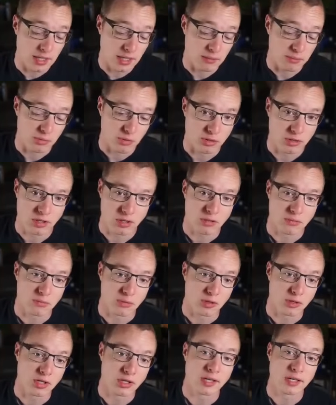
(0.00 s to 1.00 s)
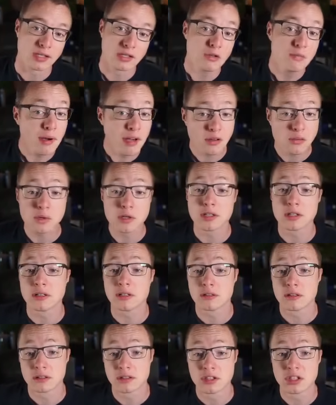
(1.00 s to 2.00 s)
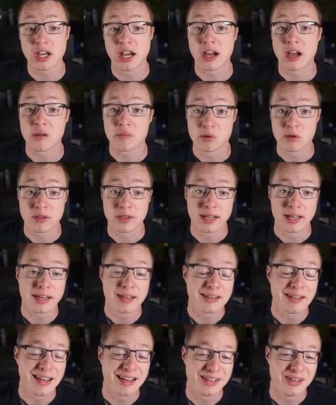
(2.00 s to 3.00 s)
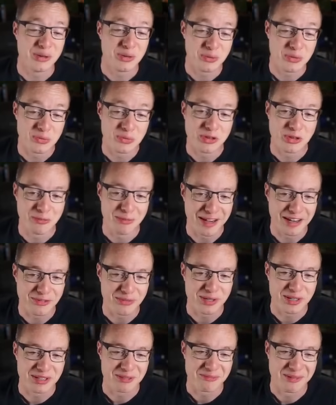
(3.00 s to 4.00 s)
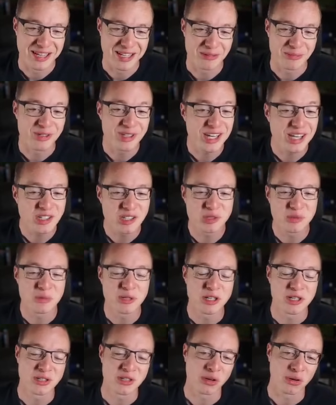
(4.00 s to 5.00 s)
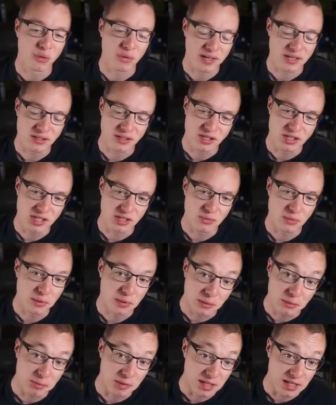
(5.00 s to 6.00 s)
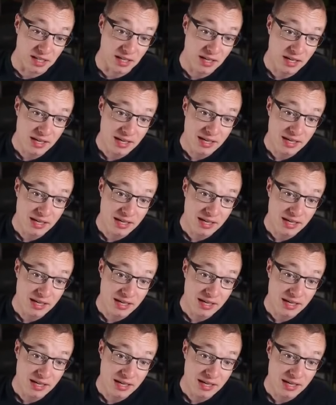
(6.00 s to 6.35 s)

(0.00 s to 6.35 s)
in production projects, you might want to check up on that. You might want to make some changes, because otherwise the JIT will be